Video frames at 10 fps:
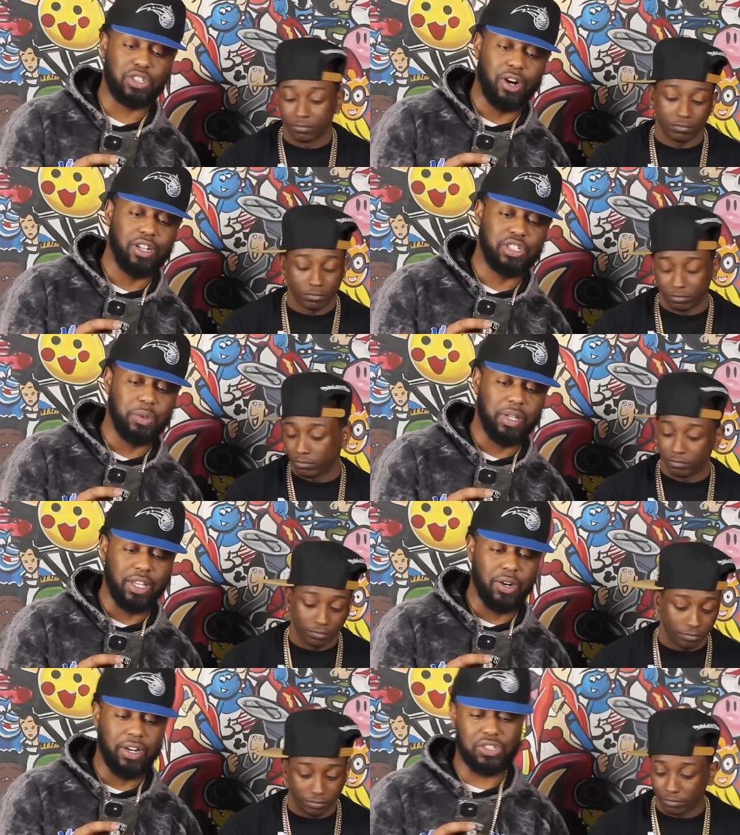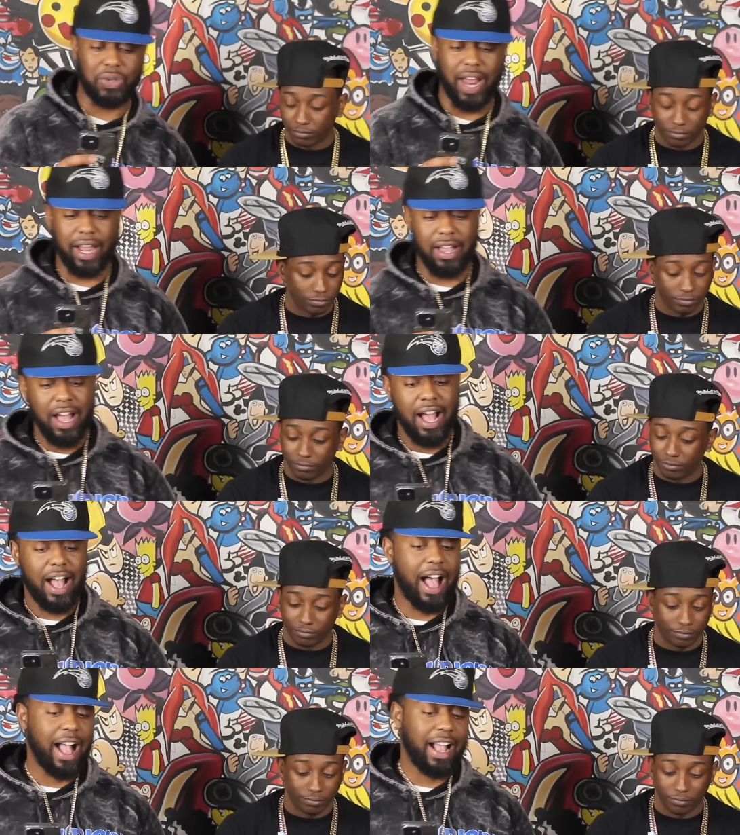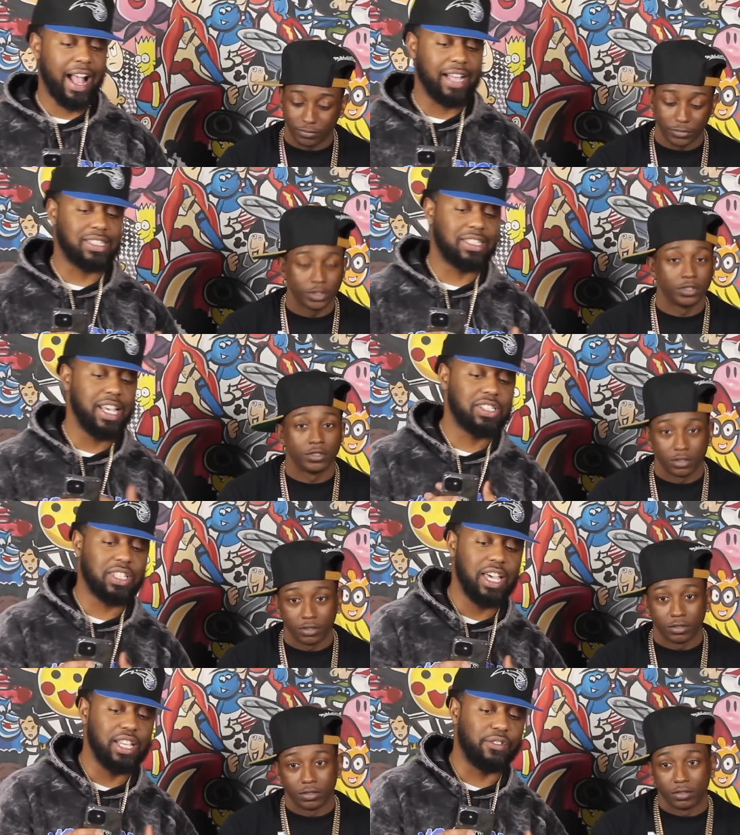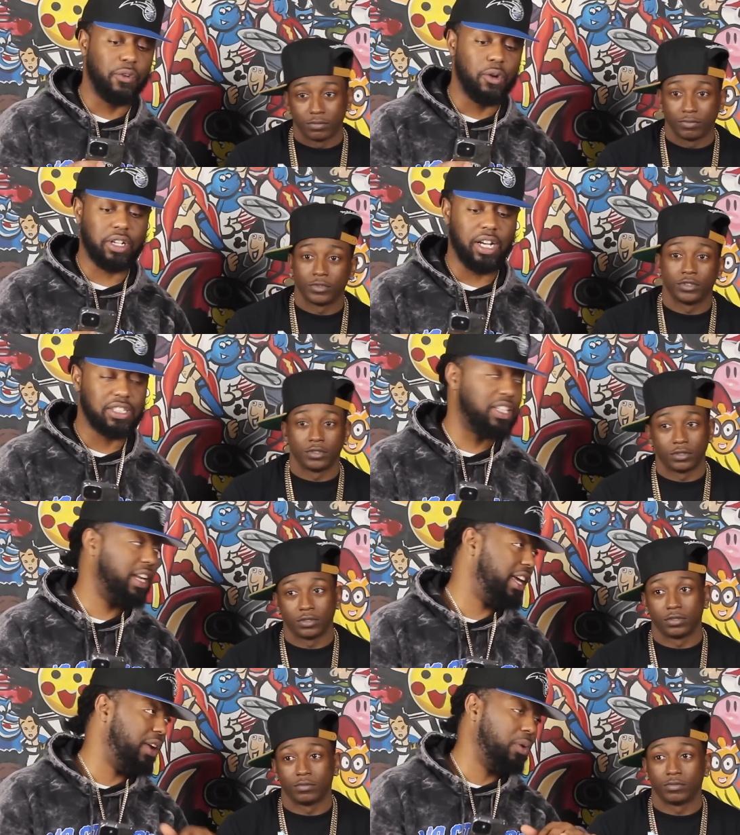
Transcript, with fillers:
Speaker 1: charging you to get on the track? I got six kids full custody. It